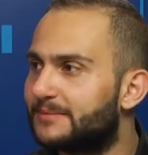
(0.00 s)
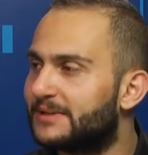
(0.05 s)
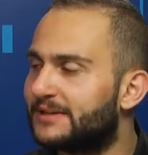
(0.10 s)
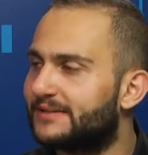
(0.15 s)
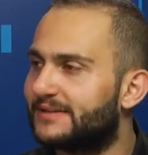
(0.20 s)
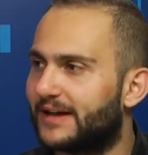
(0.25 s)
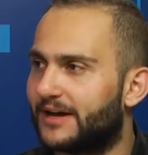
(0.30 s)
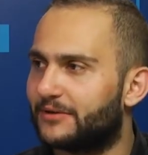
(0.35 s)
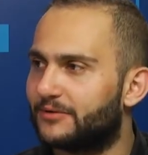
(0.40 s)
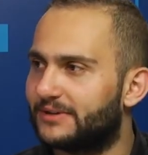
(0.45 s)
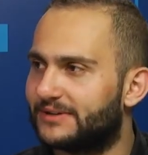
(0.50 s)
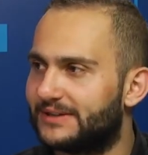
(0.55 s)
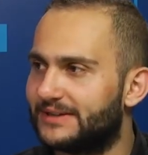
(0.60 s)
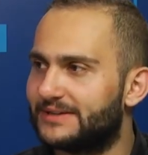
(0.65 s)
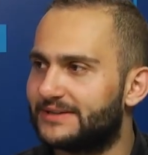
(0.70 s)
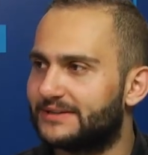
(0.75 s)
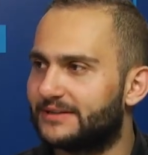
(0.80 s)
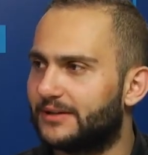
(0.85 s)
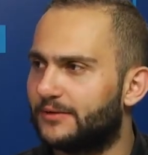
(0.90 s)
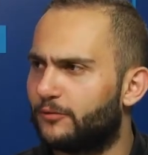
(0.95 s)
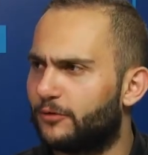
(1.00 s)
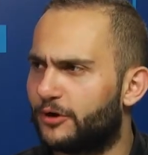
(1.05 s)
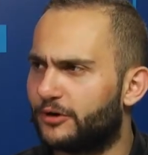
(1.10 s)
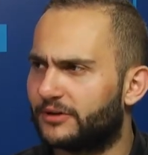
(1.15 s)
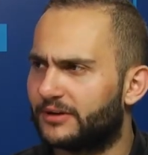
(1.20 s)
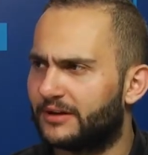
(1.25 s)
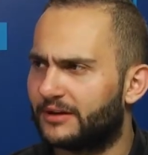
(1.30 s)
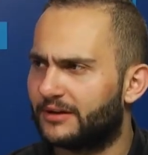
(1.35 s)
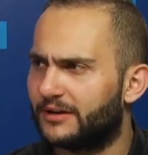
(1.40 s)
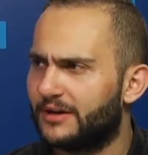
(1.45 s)
integrity is still
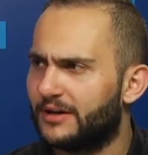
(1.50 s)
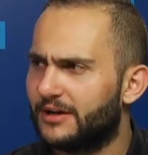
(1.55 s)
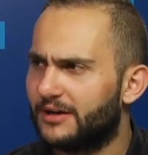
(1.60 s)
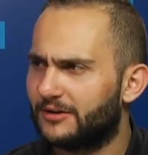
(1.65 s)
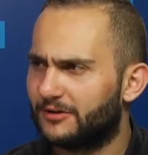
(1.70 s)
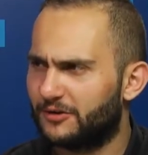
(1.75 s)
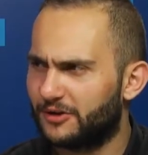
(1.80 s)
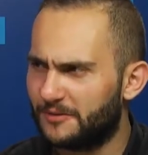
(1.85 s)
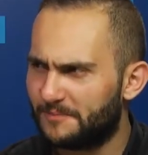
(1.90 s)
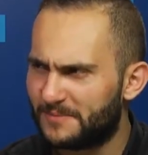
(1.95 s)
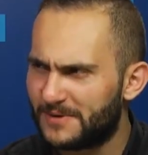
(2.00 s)
working? Could it